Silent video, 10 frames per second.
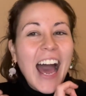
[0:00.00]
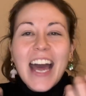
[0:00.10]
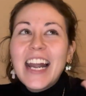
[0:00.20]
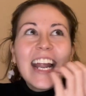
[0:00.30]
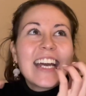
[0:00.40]

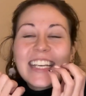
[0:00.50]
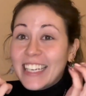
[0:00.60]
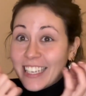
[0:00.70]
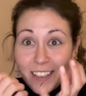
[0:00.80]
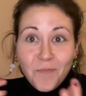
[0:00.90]
like,
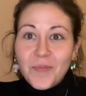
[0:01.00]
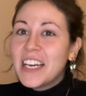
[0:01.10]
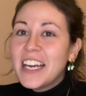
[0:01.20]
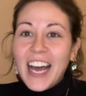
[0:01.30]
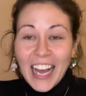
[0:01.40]

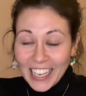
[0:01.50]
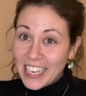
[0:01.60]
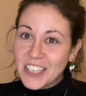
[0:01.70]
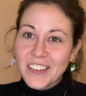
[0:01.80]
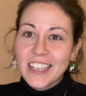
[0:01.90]
I can't
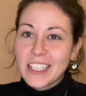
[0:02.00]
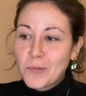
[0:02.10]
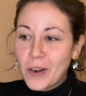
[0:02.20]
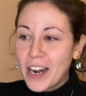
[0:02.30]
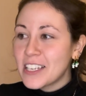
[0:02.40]
even
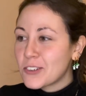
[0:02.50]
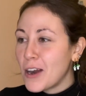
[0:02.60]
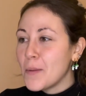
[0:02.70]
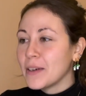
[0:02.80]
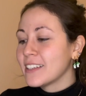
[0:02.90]

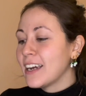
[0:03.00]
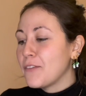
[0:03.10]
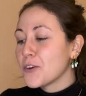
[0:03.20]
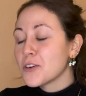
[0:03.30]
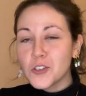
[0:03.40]
describe it.
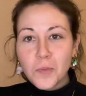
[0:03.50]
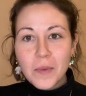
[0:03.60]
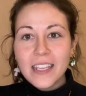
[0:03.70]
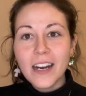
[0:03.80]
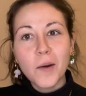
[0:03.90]
To
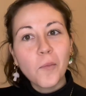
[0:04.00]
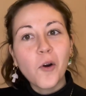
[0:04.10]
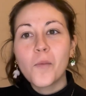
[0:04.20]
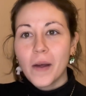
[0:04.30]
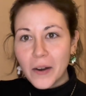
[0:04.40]
me, there are
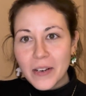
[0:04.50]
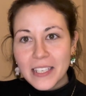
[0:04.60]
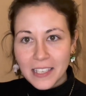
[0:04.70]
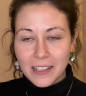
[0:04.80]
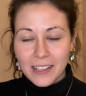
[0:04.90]
more berries
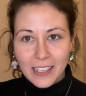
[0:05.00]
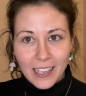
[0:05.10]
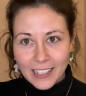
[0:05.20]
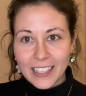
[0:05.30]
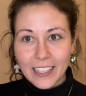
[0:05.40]
in
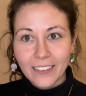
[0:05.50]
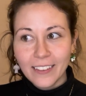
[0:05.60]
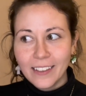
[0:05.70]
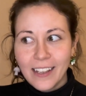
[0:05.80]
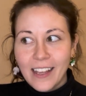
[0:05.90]

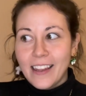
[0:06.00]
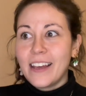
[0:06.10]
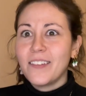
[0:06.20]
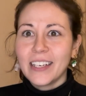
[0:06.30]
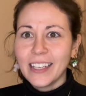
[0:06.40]
here than
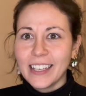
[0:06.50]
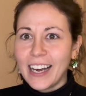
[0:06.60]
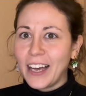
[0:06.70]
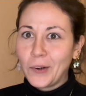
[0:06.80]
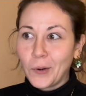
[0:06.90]
vanilla. I
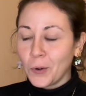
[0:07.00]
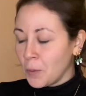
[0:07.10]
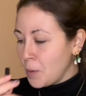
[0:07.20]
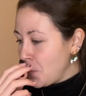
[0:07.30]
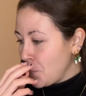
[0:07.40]
don't know.
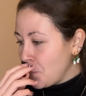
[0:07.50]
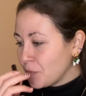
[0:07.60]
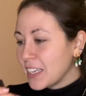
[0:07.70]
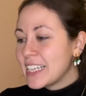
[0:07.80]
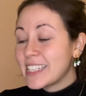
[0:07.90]

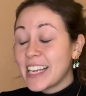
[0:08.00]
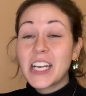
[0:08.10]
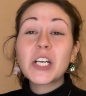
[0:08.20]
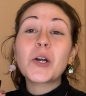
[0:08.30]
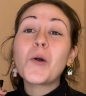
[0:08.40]
It's
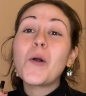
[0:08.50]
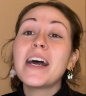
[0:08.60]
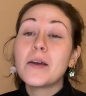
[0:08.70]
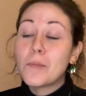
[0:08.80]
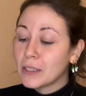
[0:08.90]

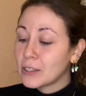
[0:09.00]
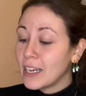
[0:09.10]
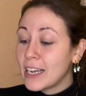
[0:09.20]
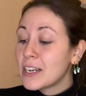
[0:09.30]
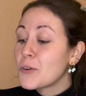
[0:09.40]
incredible,
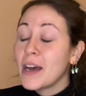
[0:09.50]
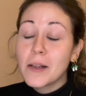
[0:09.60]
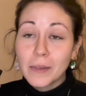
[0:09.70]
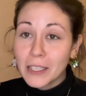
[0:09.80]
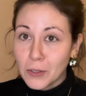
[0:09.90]

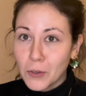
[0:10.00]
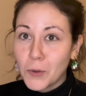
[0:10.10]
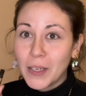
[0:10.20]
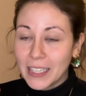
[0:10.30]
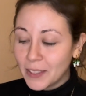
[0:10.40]
incredibly good,
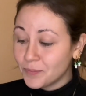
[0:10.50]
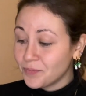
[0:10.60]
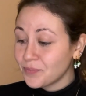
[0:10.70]
really.